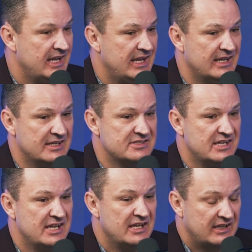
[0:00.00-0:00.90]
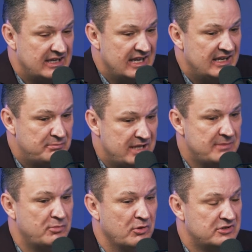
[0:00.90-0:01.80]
Is getting people